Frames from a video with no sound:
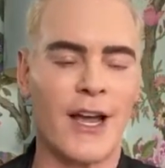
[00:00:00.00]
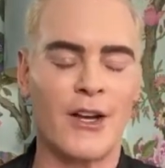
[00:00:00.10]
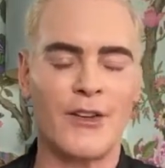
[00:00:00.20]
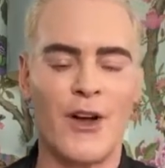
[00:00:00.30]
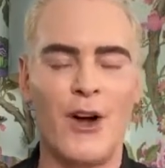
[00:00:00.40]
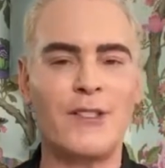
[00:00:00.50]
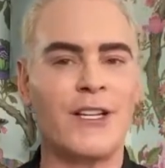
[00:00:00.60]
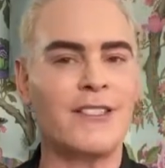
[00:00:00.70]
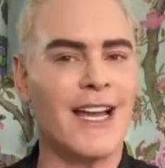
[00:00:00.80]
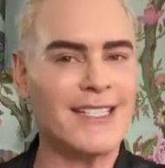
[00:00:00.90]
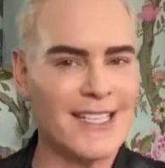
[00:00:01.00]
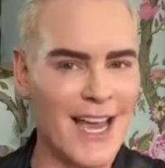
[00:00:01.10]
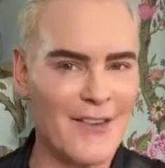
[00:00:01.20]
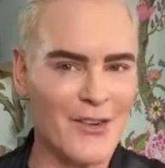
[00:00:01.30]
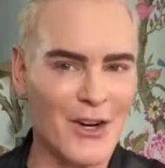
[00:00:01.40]
I go to the Hotel
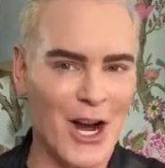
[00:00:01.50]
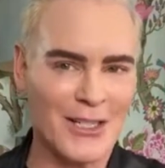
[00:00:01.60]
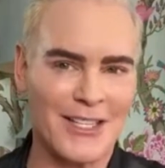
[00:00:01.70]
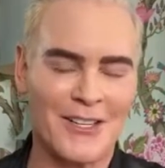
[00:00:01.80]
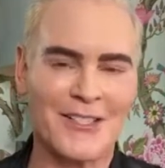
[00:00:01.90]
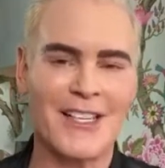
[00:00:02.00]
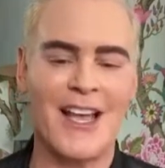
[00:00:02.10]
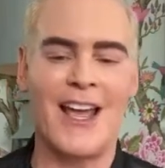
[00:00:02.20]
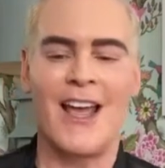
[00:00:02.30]
d'Este for cocktails